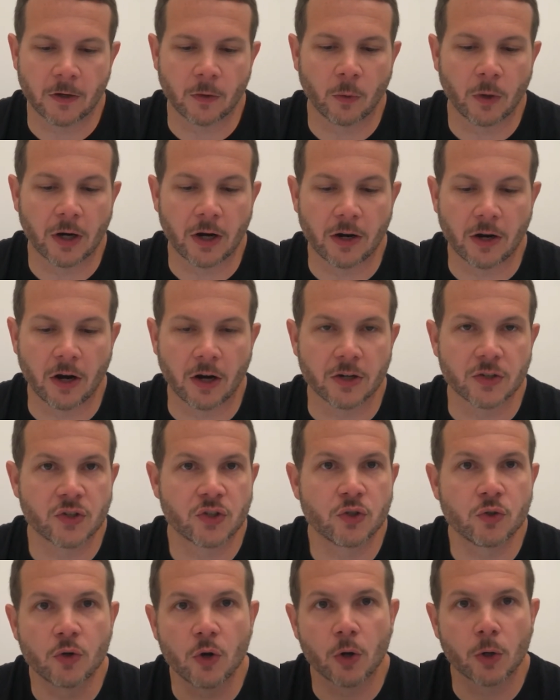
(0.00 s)
or what our
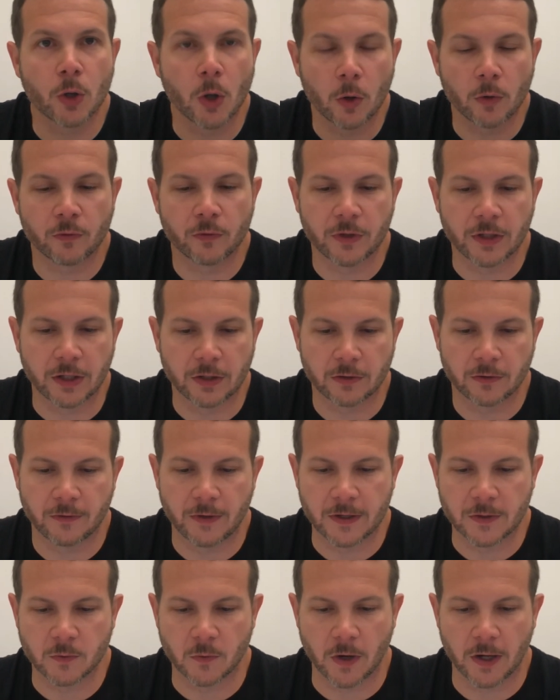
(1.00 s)
pseudo code for the
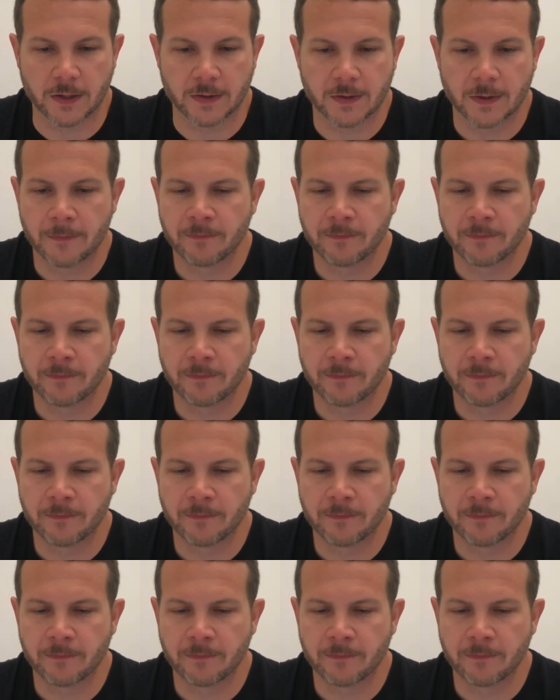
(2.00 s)
interface was.